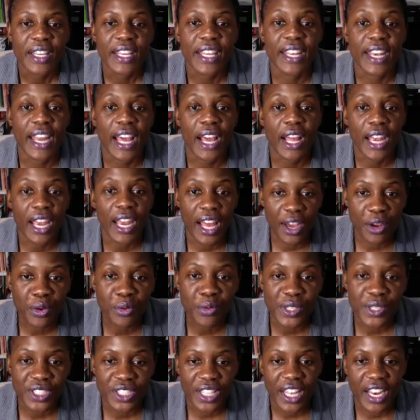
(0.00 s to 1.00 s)
in a
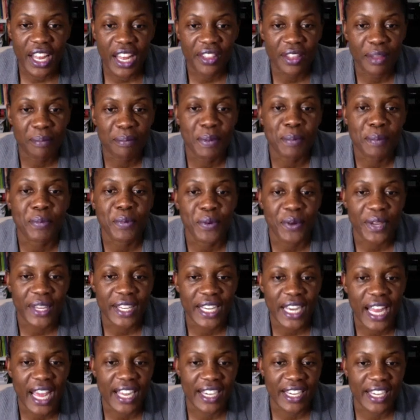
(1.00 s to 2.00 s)
language that other people
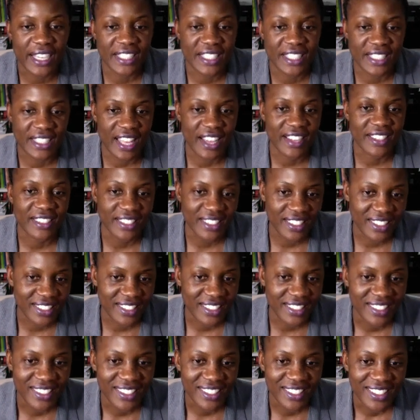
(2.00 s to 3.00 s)
can understand
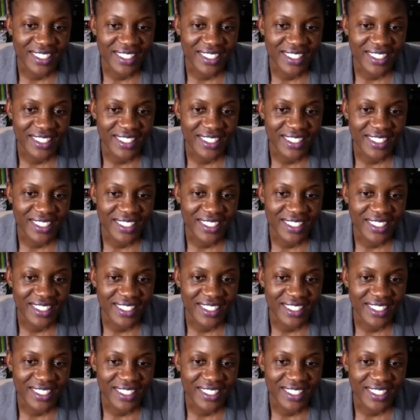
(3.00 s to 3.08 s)
it.